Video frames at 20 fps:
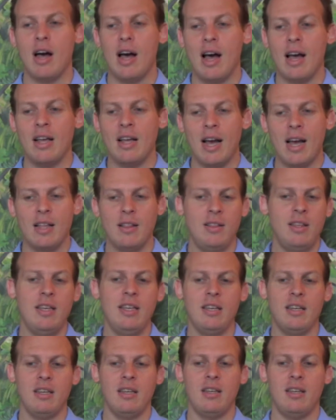I
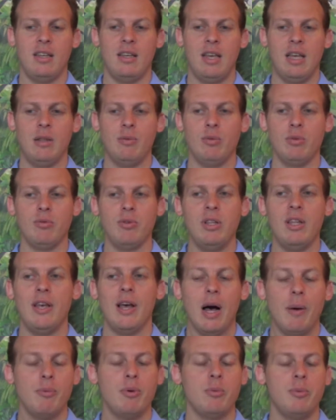think it will really
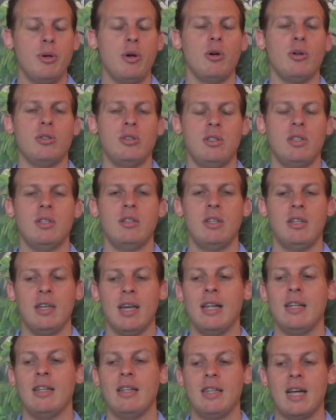help you because
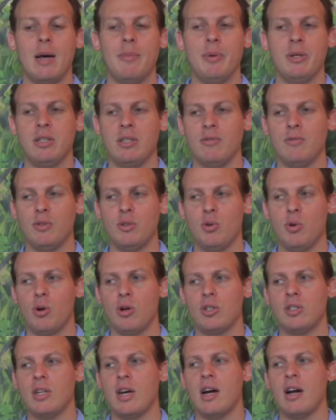the topics of this
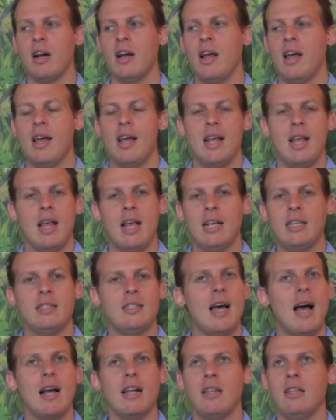course are
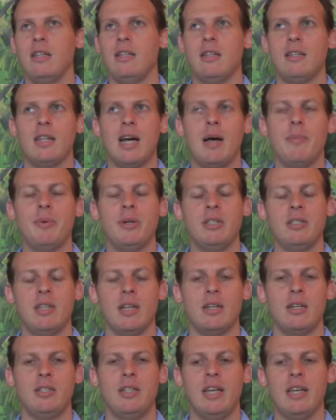exactly topics
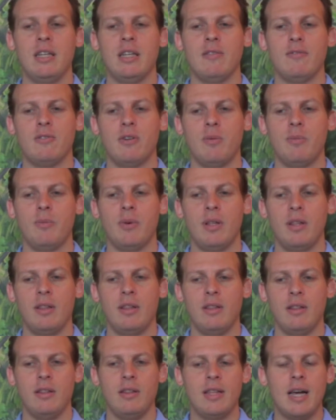that are taken from
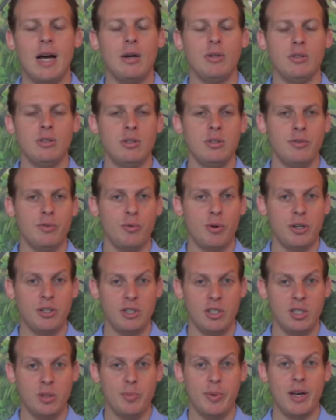thousands of
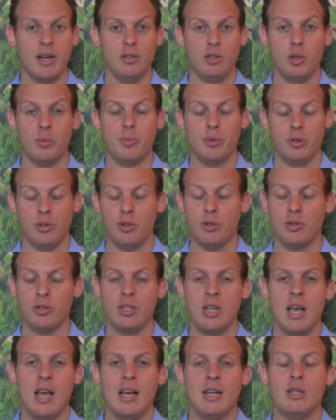questions by entrepreneurs.